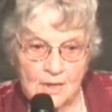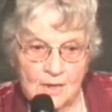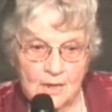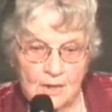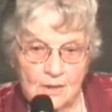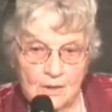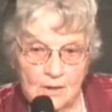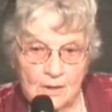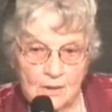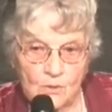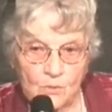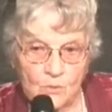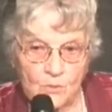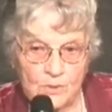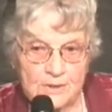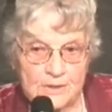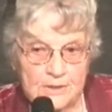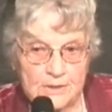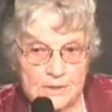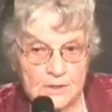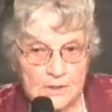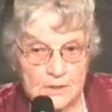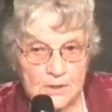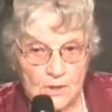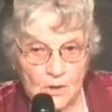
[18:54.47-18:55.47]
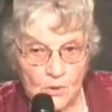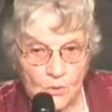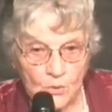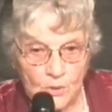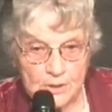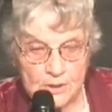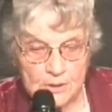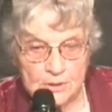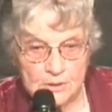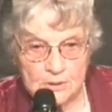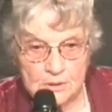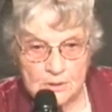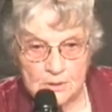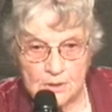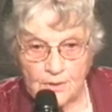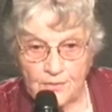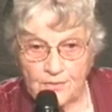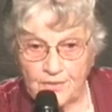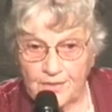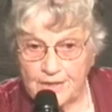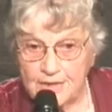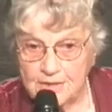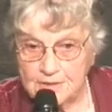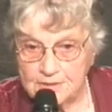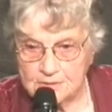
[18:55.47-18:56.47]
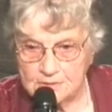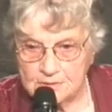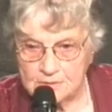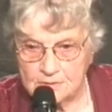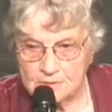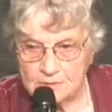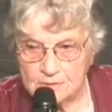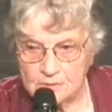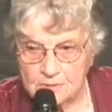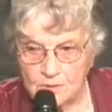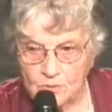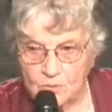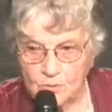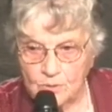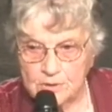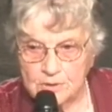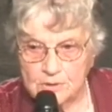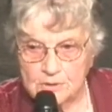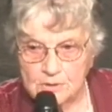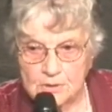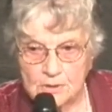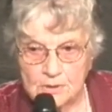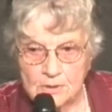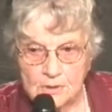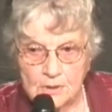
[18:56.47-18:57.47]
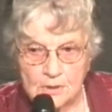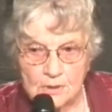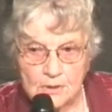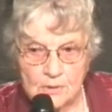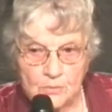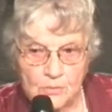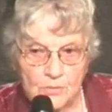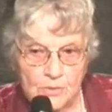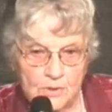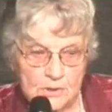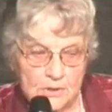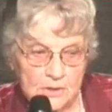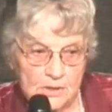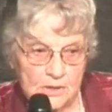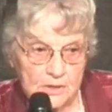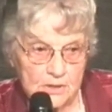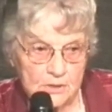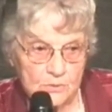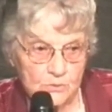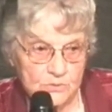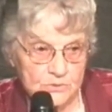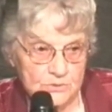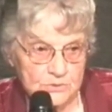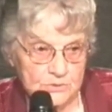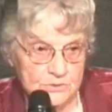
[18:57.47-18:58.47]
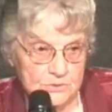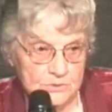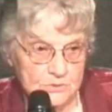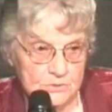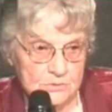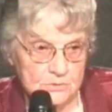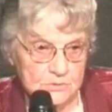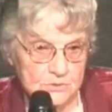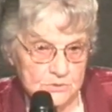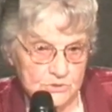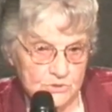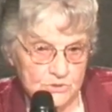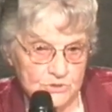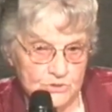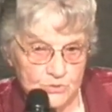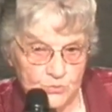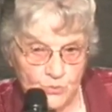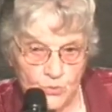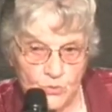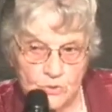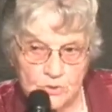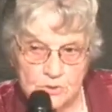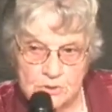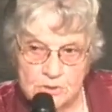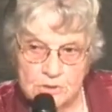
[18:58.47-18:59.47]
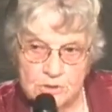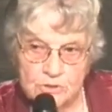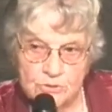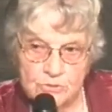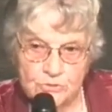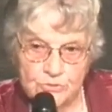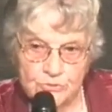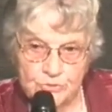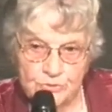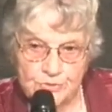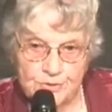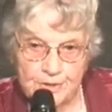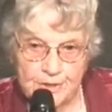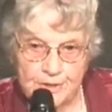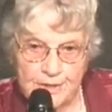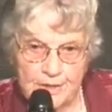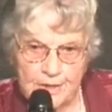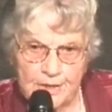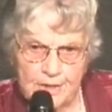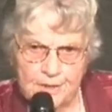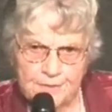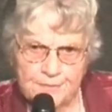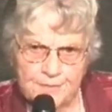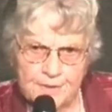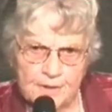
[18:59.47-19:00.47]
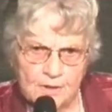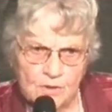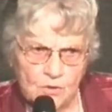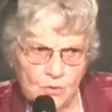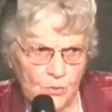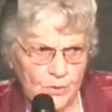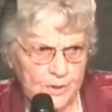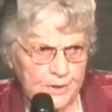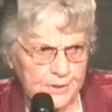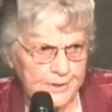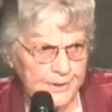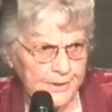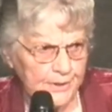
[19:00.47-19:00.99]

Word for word: We didn't know it. They didn't know it. But he was just working here during the day and then going down and